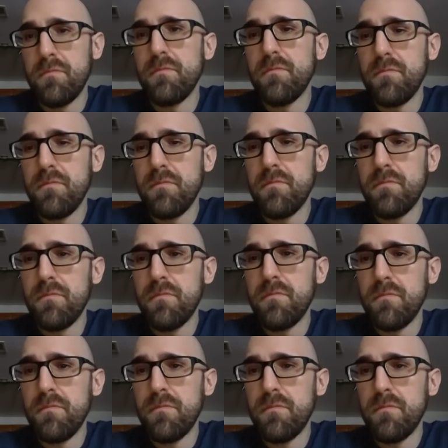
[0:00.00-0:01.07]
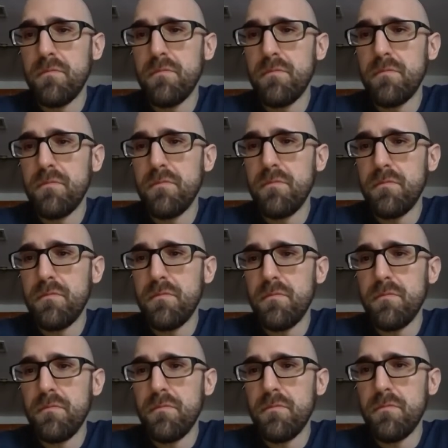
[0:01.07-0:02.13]

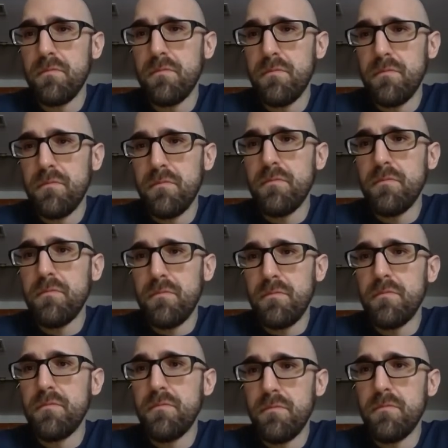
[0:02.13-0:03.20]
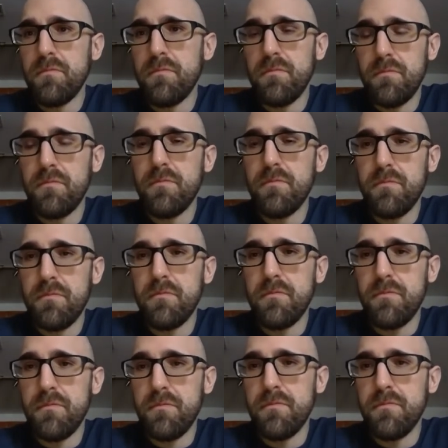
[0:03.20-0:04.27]

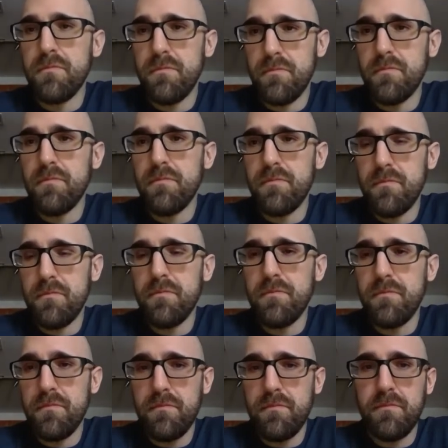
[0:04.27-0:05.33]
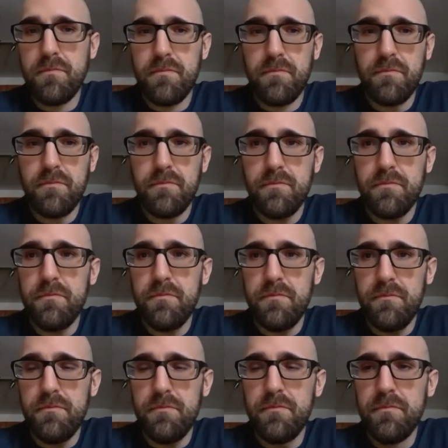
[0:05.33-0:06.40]

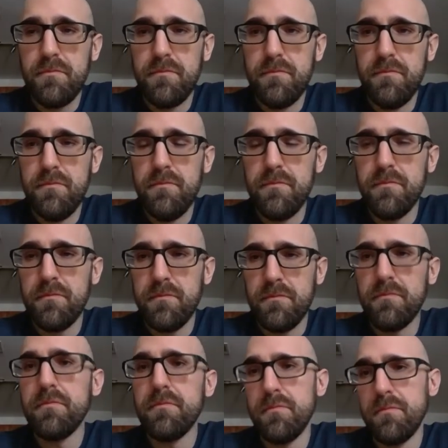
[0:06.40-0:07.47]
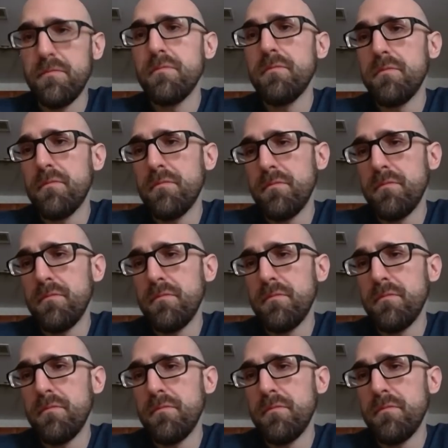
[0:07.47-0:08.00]
The person shown says nothing.